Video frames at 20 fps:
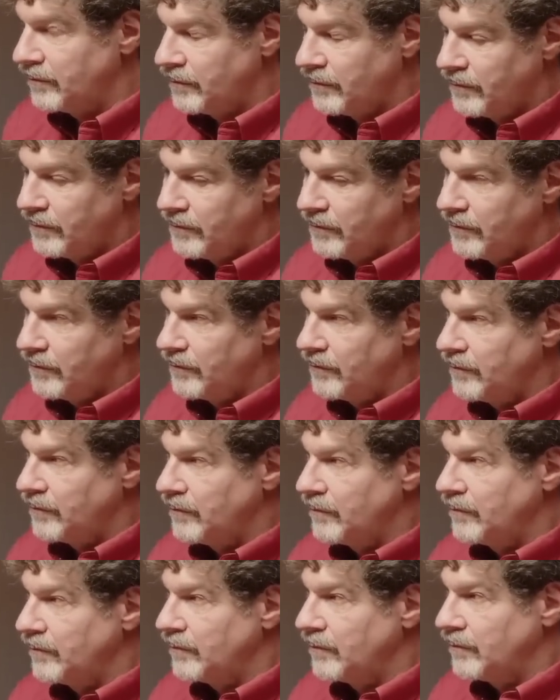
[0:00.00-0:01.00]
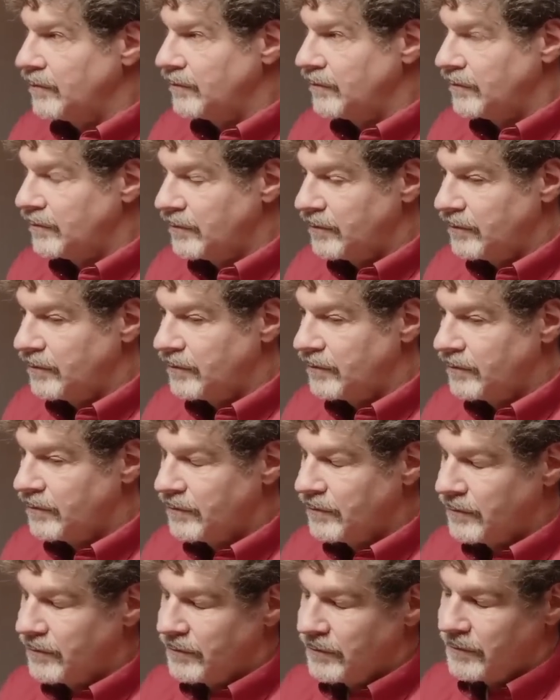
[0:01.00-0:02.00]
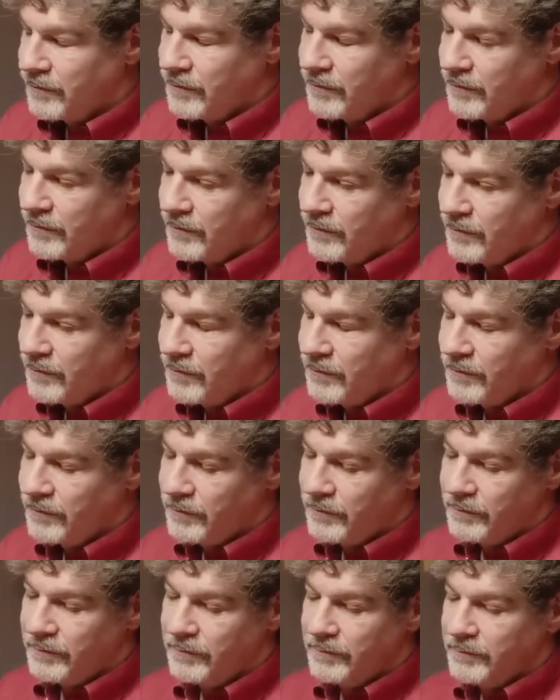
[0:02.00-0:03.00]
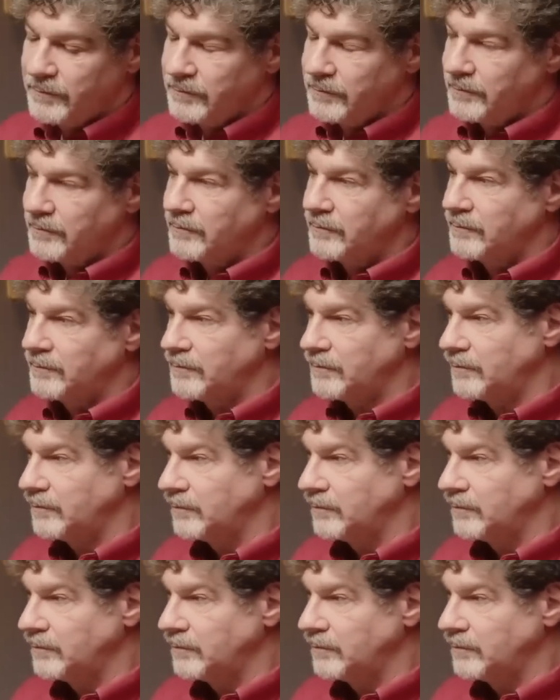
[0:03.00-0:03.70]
(not speaking)